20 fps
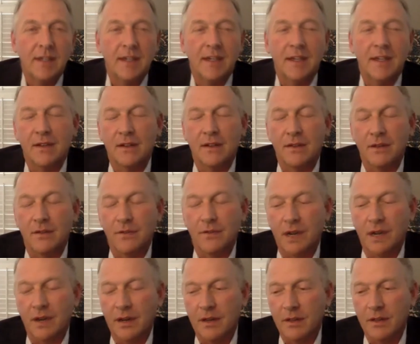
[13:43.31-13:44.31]
And they're
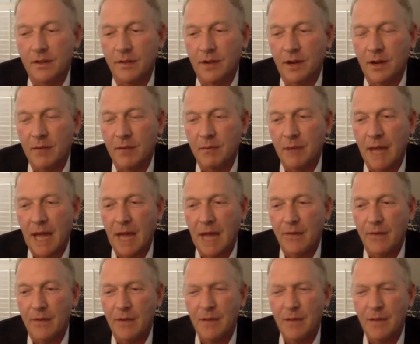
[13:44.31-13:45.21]
very impactful.